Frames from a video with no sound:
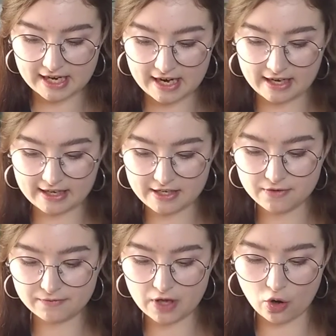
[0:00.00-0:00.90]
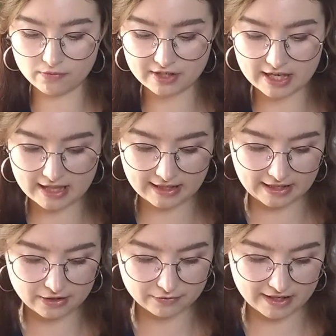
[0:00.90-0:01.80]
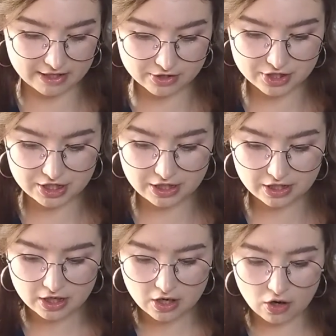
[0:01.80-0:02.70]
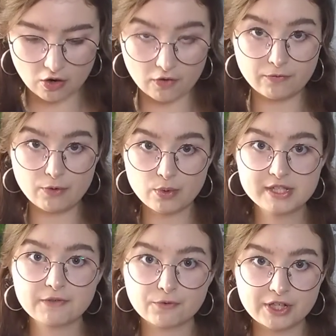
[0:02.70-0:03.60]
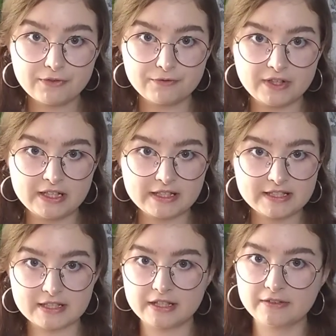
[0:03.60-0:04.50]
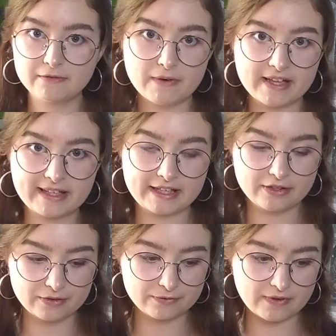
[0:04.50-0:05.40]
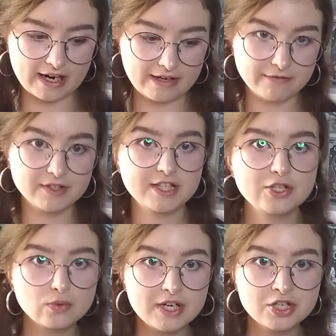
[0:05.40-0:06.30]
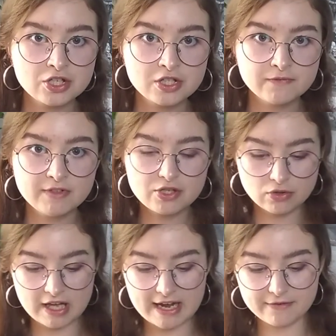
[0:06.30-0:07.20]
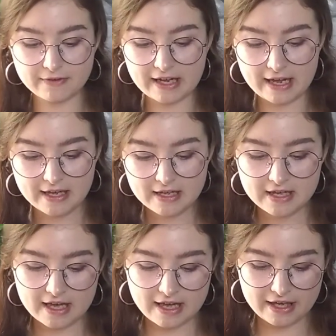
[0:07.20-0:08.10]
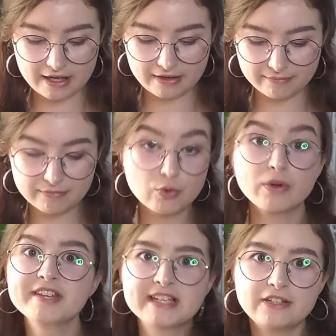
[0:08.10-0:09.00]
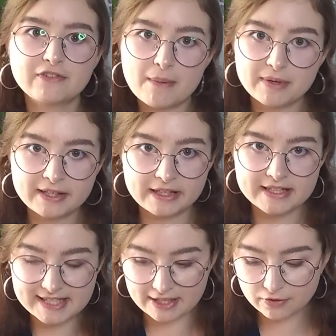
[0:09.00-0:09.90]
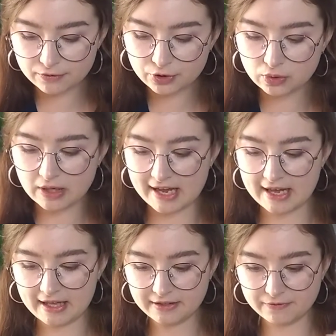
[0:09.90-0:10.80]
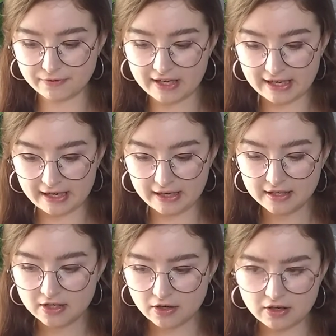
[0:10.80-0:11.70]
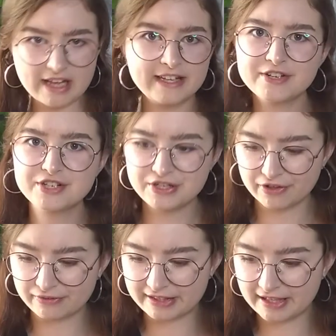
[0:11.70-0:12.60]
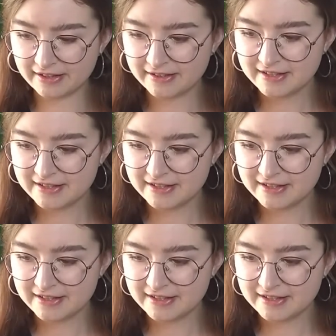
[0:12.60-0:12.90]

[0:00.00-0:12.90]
are kind of the overall kind of energy of those 3 things that kind of are the situations of the July, the what is kind of happening inside of you, and the energy in overall.